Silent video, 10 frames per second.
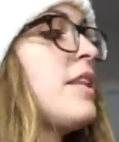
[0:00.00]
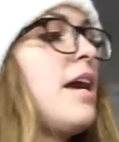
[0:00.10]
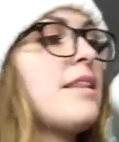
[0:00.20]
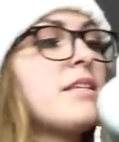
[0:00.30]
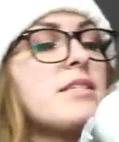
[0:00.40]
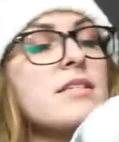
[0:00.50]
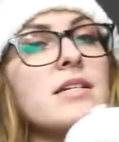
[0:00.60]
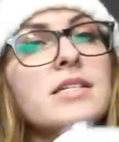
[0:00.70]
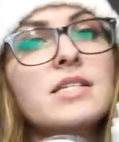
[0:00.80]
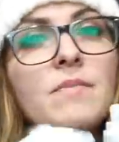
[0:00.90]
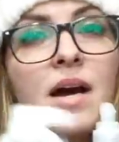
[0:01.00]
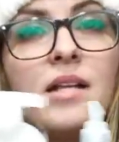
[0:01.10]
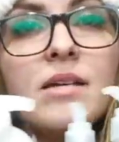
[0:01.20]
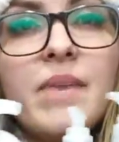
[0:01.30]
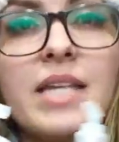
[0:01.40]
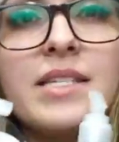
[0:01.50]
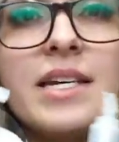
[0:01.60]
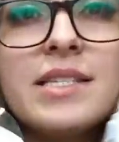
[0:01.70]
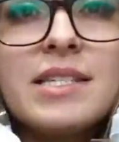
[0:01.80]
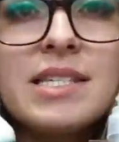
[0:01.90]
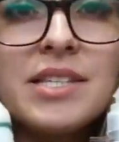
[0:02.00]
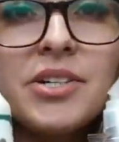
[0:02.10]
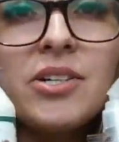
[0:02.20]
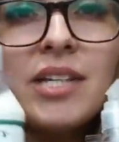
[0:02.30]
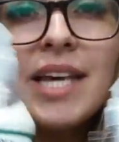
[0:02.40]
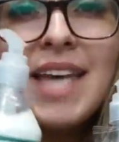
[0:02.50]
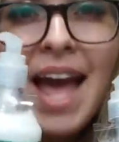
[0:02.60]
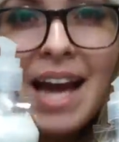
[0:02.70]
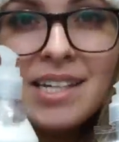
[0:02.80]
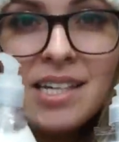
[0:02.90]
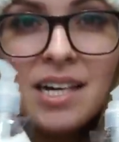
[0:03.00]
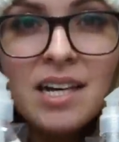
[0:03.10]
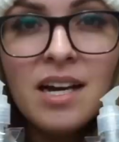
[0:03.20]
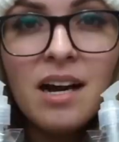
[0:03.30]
that this is gonna smell amazing. It's this little like caddy